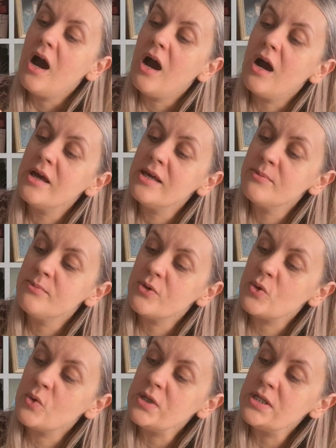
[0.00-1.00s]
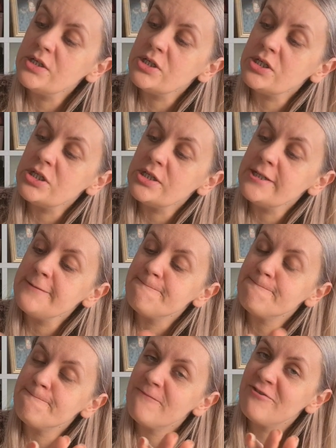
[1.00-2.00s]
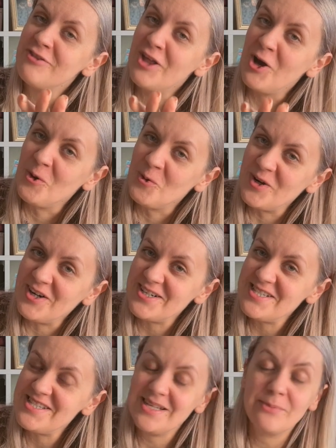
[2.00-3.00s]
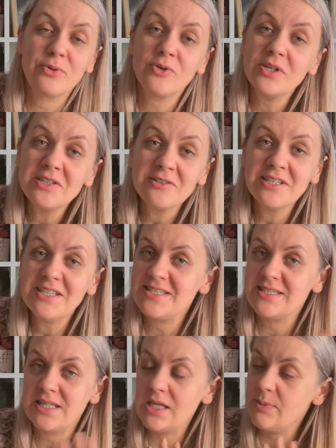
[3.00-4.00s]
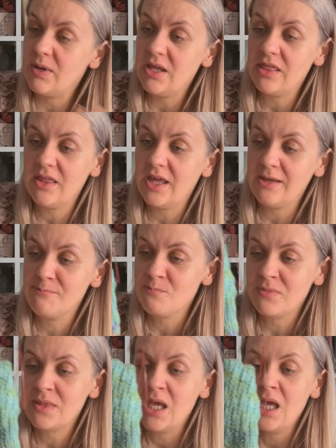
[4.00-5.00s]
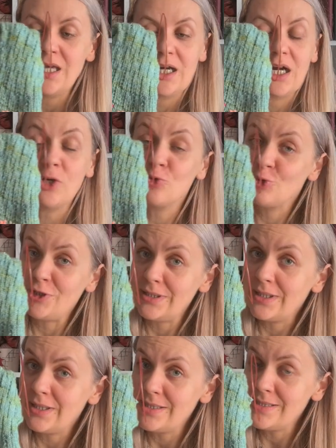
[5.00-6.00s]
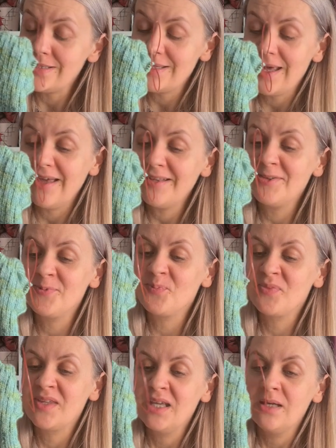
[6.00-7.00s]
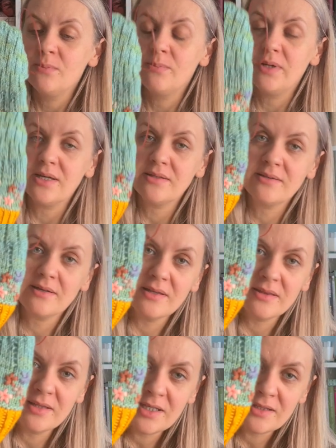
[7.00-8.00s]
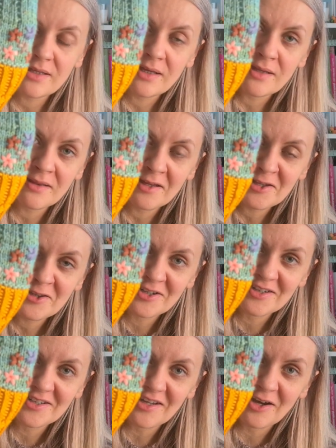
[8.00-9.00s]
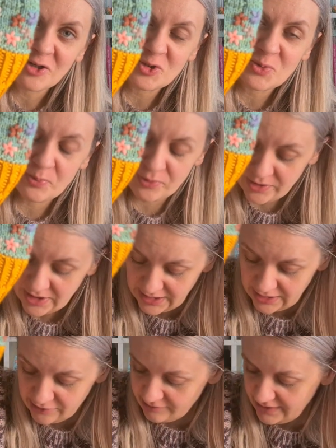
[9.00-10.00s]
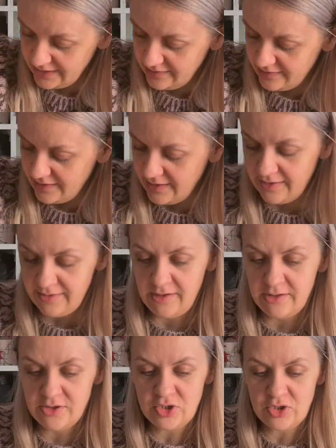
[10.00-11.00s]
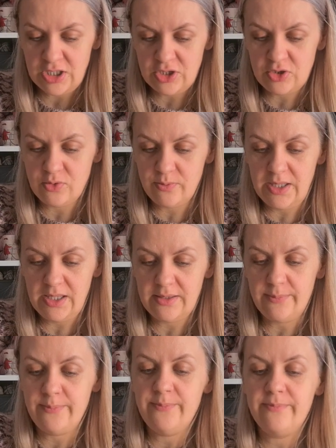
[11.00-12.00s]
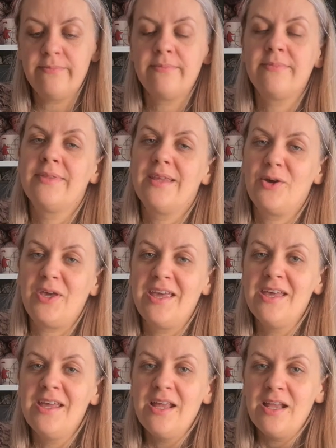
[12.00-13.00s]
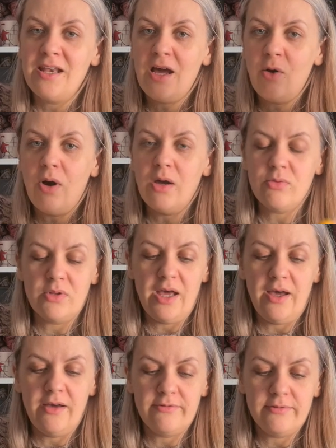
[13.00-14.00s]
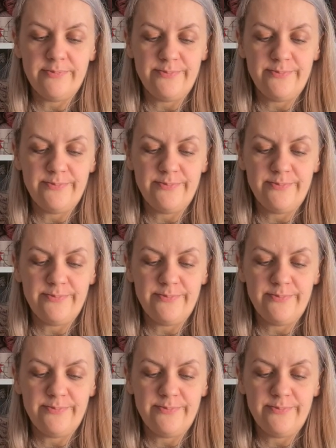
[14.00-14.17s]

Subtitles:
embroidered flowers. Embroidery is not my thing. I realized that. But I think they turned out pretty great, and I tried to make them. Okay, now I will have